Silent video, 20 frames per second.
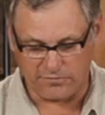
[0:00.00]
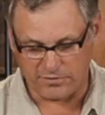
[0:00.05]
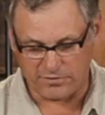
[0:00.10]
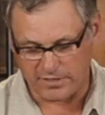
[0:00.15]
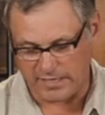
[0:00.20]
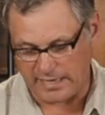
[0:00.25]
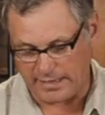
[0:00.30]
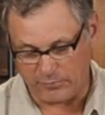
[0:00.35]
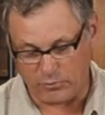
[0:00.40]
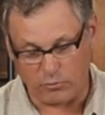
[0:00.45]
over
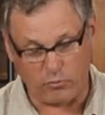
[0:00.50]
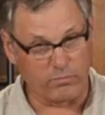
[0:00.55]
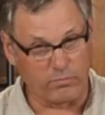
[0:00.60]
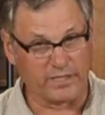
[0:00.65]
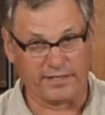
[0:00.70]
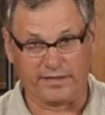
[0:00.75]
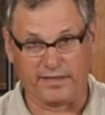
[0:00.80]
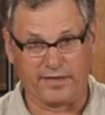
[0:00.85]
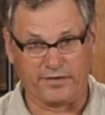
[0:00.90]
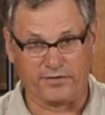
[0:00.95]
time.
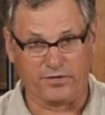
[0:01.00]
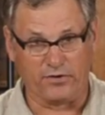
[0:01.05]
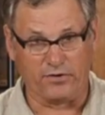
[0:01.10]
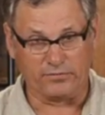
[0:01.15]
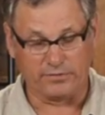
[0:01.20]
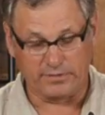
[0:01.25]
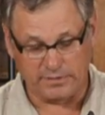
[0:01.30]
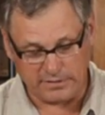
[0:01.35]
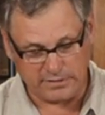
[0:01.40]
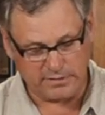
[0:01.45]
Normally they
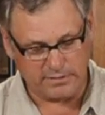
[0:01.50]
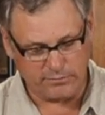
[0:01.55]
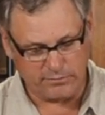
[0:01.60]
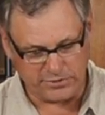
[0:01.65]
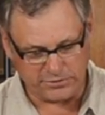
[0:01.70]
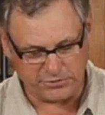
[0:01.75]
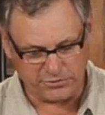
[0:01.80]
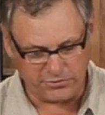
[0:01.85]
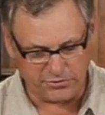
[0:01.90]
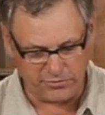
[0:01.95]
don't,
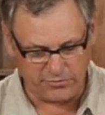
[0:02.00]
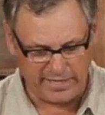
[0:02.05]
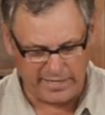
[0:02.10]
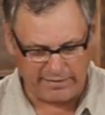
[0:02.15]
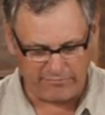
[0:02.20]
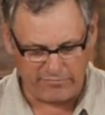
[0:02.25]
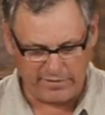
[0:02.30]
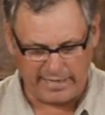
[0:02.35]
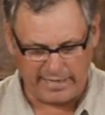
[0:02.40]
but you do have